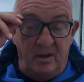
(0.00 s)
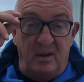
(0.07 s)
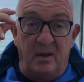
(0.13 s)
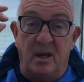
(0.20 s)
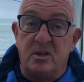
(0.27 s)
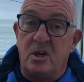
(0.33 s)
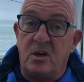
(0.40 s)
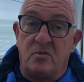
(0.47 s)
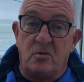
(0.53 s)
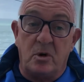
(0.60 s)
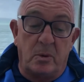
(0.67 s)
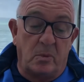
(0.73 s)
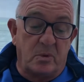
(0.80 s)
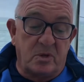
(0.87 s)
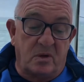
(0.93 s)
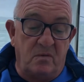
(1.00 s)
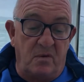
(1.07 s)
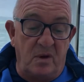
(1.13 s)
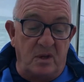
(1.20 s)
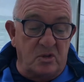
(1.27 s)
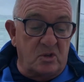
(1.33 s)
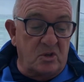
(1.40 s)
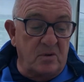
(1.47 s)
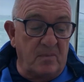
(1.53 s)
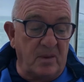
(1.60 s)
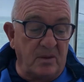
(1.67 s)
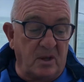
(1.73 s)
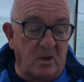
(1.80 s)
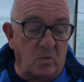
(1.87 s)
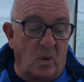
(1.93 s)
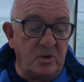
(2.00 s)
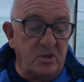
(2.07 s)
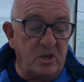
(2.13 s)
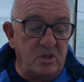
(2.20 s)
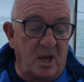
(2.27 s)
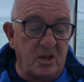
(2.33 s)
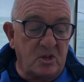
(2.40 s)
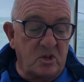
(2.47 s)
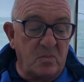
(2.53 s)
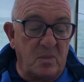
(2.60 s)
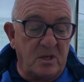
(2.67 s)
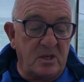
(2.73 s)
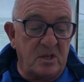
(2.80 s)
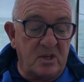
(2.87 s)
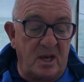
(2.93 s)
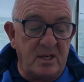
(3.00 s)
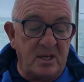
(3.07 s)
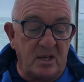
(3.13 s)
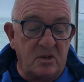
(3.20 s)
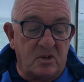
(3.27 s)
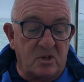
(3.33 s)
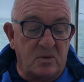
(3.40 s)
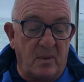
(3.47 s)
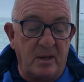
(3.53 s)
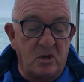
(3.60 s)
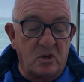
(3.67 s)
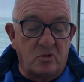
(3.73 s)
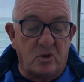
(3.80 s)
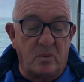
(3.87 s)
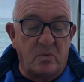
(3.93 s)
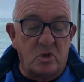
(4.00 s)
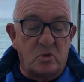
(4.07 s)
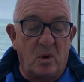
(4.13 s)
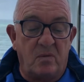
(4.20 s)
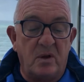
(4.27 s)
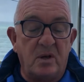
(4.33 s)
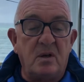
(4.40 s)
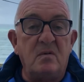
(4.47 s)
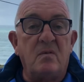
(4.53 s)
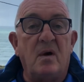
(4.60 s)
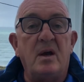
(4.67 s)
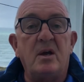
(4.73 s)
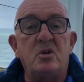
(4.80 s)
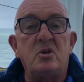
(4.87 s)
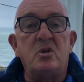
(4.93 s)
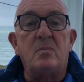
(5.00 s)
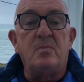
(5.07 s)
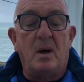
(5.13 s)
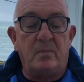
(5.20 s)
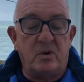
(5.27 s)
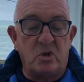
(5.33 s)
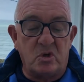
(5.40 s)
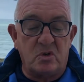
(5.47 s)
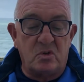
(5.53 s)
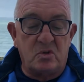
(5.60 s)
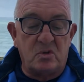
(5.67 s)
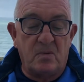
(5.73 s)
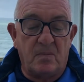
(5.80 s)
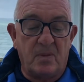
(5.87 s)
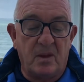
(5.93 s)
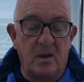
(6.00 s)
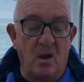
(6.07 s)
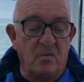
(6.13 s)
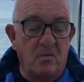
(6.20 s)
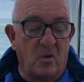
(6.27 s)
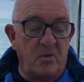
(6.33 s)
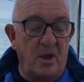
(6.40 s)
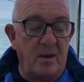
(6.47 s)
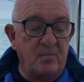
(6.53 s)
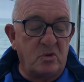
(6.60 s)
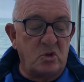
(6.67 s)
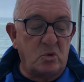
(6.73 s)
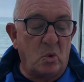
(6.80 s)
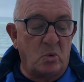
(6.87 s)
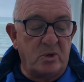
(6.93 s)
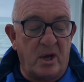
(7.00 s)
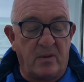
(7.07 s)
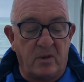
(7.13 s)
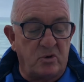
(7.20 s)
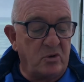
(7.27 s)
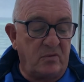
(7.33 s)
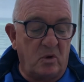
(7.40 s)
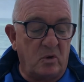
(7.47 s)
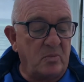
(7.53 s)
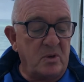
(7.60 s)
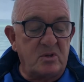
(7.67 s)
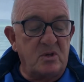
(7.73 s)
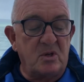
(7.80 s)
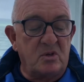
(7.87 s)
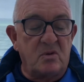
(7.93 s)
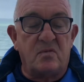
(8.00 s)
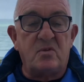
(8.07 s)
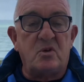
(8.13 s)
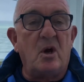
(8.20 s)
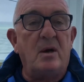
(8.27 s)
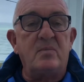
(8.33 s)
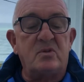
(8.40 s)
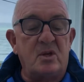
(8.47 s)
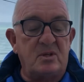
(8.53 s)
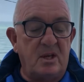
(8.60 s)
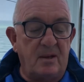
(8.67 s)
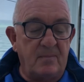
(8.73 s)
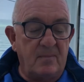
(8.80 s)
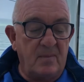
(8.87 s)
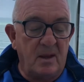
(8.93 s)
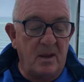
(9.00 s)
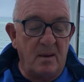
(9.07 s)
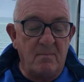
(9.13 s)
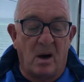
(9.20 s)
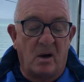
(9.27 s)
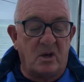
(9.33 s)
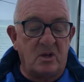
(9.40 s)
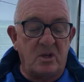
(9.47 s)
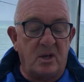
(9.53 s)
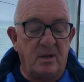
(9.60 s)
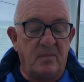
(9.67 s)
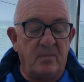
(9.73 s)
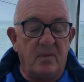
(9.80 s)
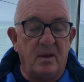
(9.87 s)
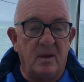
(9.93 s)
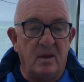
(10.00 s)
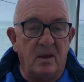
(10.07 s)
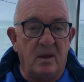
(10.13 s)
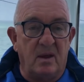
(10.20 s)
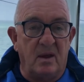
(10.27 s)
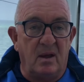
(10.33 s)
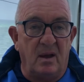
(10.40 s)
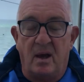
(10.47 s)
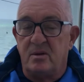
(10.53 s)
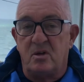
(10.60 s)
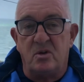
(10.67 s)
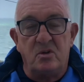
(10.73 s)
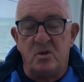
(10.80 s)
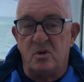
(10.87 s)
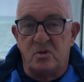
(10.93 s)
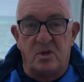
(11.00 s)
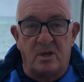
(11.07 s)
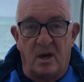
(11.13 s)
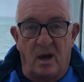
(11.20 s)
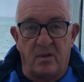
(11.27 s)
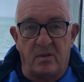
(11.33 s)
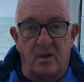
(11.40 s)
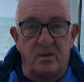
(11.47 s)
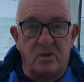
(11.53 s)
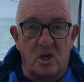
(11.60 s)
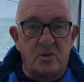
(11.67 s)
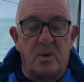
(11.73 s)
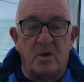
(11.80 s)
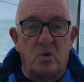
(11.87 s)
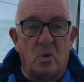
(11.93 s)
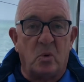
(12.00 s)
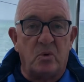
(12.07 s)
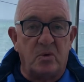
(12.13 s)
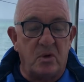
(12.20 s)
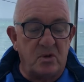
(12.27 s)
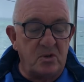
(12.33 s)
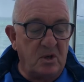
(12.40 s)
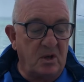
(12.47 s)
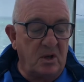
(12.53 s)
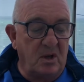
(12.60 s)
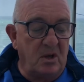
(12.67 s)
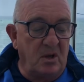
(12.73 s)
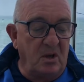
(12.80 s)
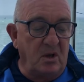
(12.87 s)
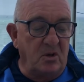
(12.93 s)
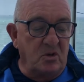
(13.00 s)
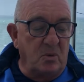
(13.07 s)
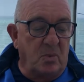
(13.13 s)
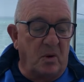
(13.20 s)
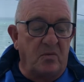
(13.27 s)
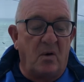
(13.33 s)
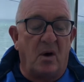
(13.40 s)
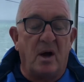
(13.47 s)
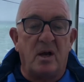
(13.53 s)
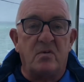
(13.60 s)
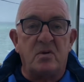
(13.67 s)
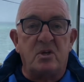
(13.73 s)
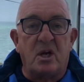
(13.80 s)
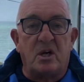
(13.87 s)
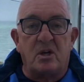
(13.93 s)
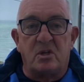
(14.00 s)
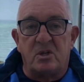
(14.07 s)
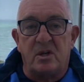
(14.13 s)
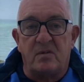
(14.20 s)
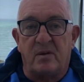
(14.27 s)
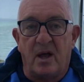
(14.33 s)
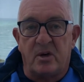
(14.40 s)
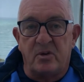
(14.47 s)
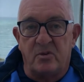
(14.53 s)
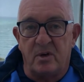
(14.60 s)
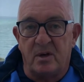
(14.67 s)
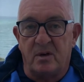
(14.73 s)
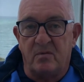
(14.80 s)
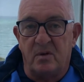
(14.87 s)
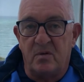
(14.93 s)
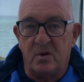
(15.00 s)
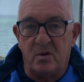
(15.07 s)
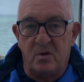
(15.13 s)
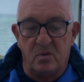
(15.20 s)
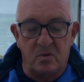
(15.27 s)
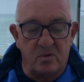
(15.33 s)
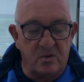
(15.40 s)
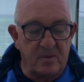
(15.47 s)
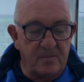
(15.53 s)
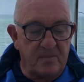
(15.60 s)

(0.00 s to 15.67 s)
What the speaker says: Indeed, Rupert was convinced that once he had submitted his edits, the manuscript was swiftly conveyed to the publishers for them to sort out the trivial business of typesetting, marketing, and inducing other desperate authors to provide ridiculously flattering reviews.